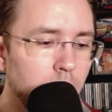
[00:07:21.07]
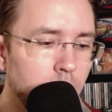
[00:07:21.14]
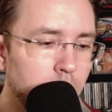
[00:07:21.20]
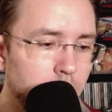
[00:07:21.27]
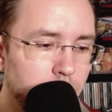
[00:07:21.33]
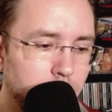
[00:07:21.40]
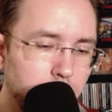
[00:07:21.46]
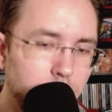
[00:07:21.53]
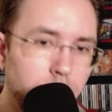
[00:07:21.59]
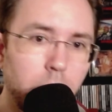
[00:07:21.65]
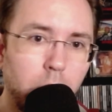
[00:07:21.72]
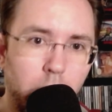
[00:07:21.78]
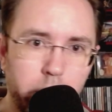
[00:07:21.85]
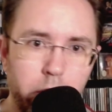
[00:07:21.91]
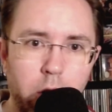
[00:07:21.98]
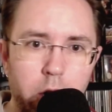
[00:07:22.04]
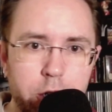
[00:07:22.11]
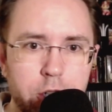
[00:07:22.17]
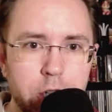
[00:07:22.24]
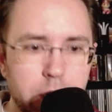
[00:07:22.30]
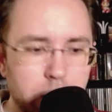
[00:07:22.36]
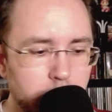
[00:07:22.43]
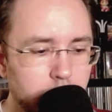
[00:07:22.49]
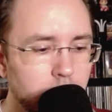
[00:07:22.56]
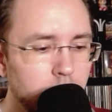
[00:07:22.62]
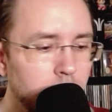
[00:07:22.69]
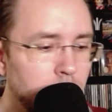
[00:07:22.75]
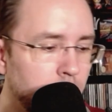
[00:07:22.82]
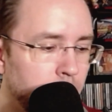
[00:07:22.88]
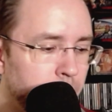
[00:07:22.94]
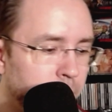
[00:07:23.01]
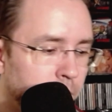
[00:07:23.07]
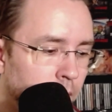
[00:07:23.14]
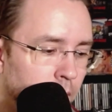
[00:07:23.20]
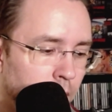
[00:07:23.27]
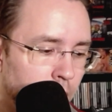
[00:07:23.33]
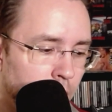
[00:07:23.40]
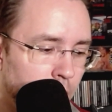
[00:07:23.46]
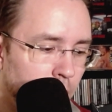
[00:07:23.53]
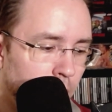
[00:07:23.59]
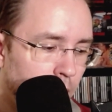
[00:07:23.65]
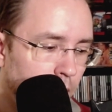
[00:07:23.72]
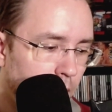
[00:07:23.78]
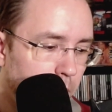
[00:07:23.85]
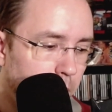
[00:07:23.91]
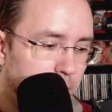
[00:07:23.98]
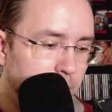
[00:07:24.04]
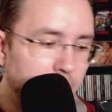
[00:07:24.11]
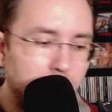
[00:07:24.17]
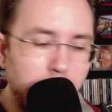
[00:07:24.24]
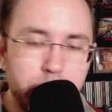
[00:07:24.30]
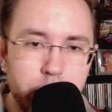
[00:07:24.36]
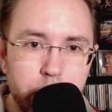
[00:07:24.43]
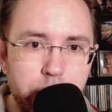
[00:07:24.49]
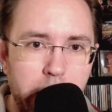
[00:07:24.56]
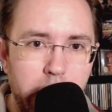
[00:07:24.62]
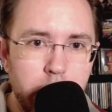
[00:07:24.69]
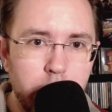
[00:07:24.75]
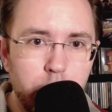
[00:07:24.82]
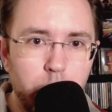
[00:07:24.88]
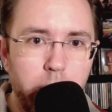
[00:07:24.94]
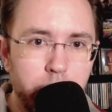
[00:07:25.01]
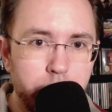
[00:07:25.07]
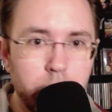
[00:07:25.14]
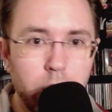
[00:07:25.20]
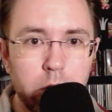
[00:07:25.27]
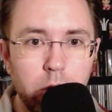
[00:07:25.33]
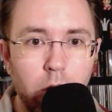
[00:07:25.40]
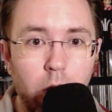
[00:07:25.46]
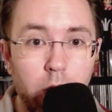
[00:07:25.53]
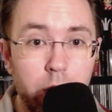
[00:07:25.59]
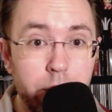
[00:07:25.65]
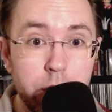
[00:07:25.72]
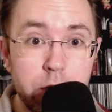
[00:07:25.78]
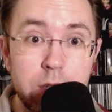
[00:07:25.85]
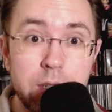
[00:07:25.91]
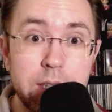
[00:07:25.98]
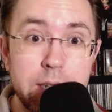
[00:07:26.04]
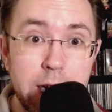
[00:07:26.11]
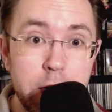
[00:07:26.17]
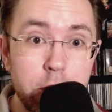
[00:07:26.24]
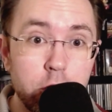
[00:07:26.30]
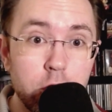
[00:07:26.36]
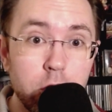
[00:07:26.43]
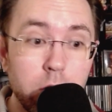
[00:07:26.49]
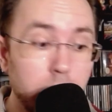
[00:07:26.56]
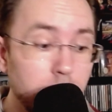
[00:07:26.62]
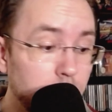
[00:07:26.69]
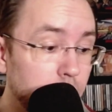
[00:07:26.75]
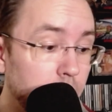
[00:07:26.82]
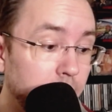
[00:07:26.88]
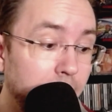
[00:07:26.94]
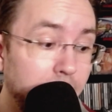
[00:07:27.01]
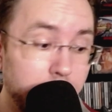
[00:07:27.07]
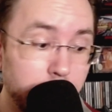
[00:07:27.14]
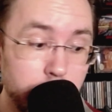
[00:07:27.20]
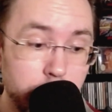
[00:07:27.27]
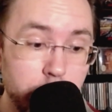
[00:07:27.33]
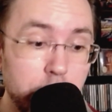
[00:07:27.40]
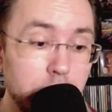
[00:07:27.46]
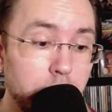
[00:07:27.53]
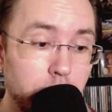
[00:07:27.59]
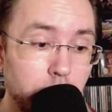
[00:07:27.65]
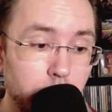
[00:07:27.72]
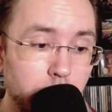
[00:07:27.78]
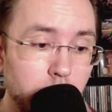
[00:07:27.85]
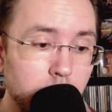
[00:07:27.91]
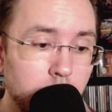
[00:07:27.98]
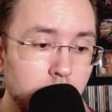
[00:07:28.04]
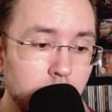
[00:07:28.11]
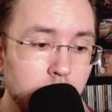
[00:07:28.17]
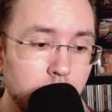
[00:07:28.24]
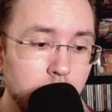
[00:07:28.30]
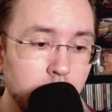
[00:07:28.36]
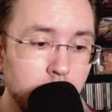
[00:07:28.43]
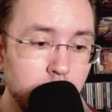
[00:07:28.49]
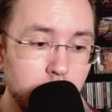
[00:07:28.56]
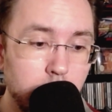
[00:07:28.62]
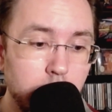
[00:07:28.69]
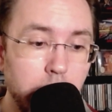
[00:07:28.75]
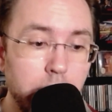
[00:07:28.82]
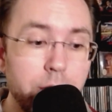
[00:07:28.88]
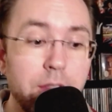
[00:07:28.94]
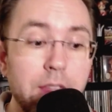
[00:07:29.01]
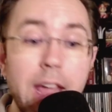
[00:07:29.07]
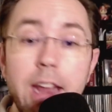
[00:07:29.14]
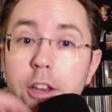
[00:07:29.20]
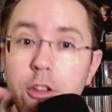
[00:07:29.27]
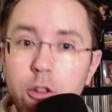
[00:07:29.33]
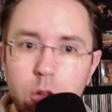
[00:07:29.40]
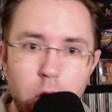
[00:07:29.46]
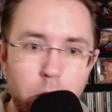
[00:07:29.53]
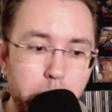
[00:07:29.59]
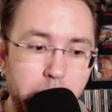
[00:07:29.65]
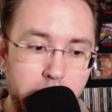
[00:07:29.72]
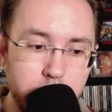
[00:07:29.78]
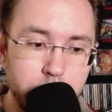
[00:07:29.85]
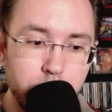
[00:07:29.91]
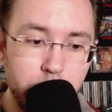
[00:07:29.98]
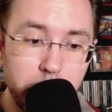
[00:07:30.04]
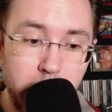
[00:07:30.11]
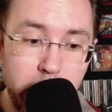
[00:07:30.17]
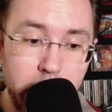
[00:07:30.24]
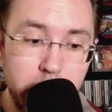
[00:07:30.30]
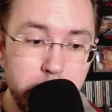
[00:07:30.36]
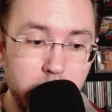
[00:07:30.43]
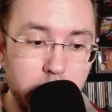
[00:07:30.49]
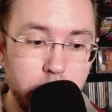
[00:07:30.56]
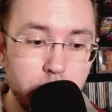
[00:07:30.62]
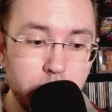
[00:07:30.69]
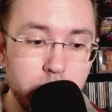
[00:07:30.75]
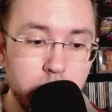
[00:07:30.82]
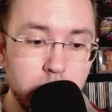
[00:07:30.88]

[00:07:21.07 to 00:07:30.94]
Then you can unlock cheats. But then after that, you have to unlock the stage select cheat code. Okay, then you go back to the main menu